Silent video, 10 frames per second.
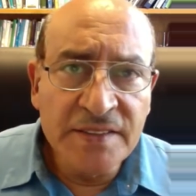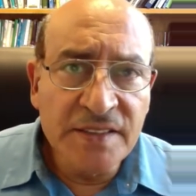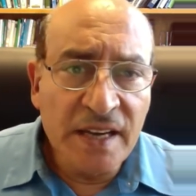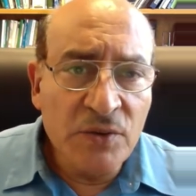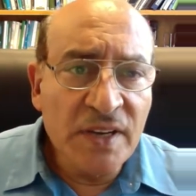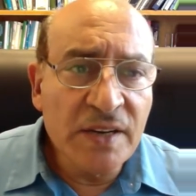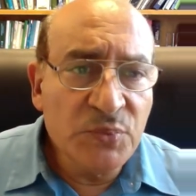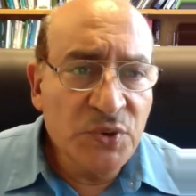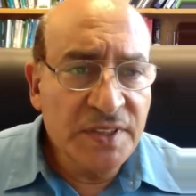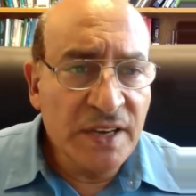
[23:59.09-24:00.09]
I want to
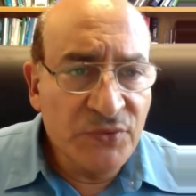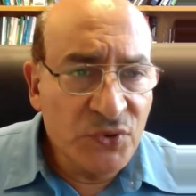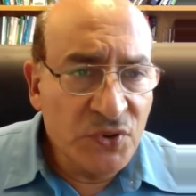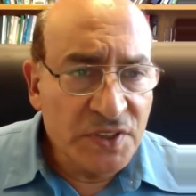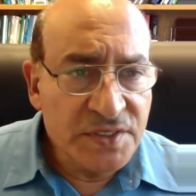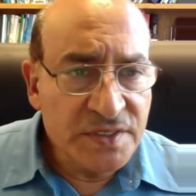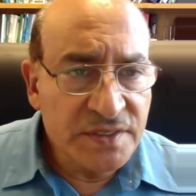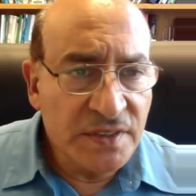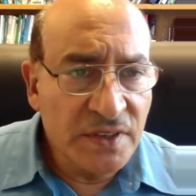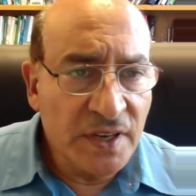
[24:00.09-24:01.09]
put a force
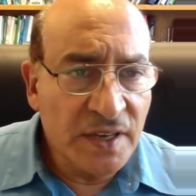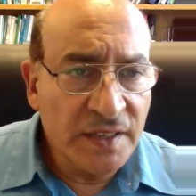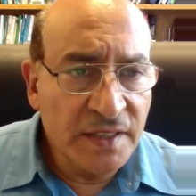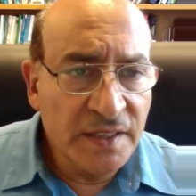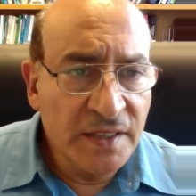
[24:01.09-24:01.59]
on